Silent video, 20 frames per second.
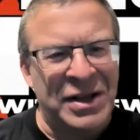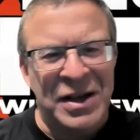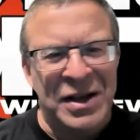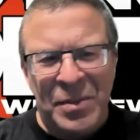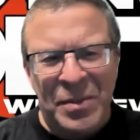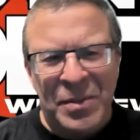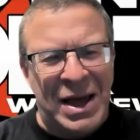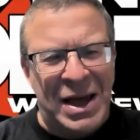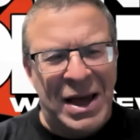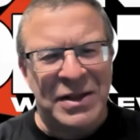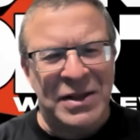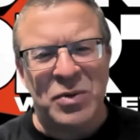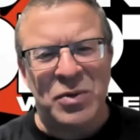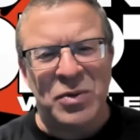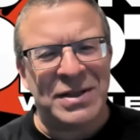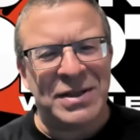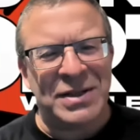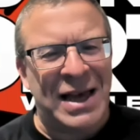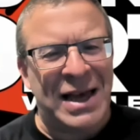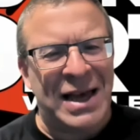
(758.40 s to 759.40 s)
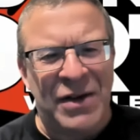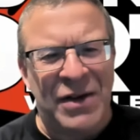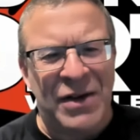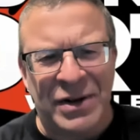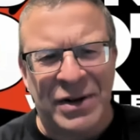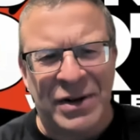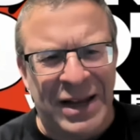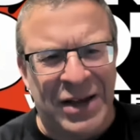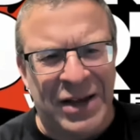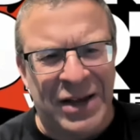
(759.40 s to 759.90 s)
Macklin wasn't having
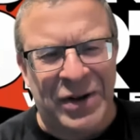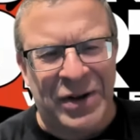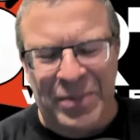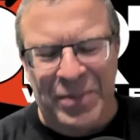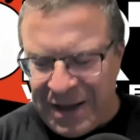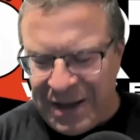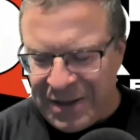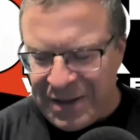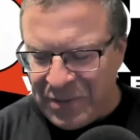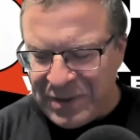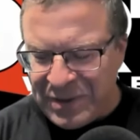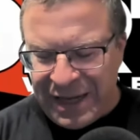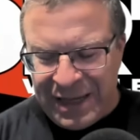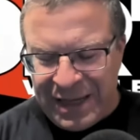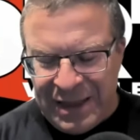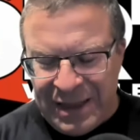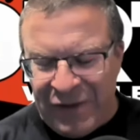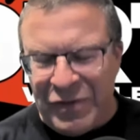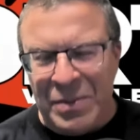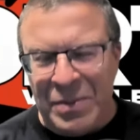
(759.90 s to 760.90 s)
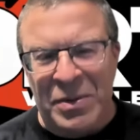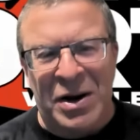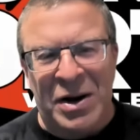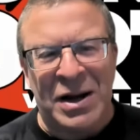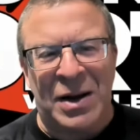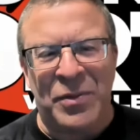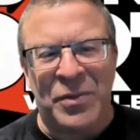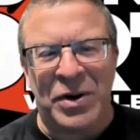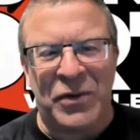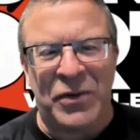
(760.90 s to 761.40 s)
any of it. Macklin was like, leave them on.
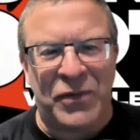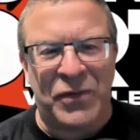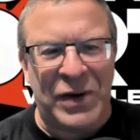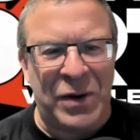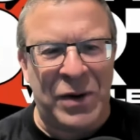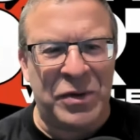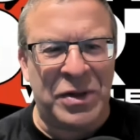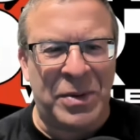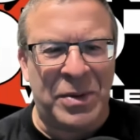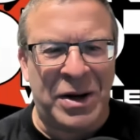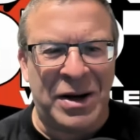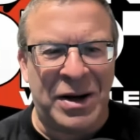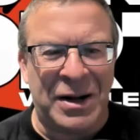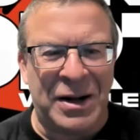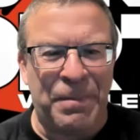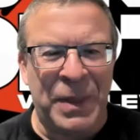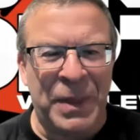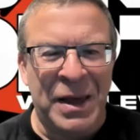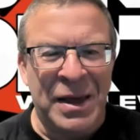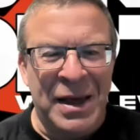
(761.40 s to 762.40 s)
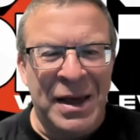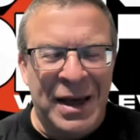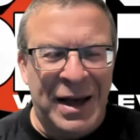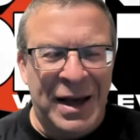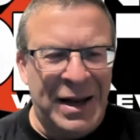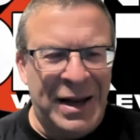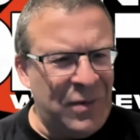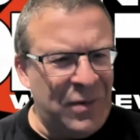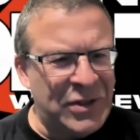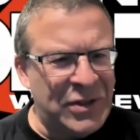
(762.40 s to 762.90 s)
I'm going to fight with them on.
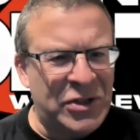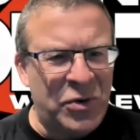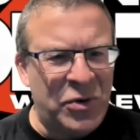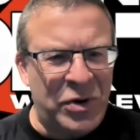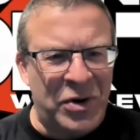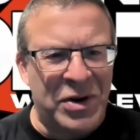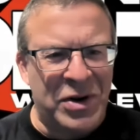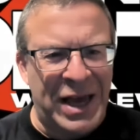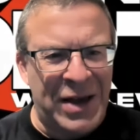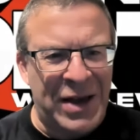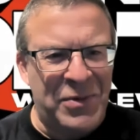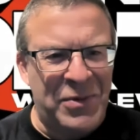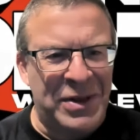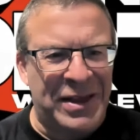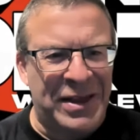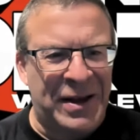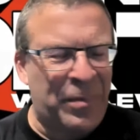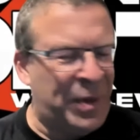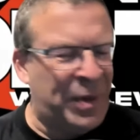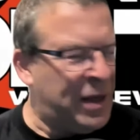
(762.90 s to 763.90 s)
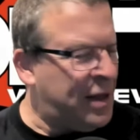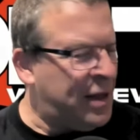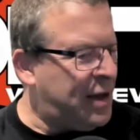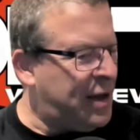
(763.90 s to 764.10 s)
And he was doing okay with them.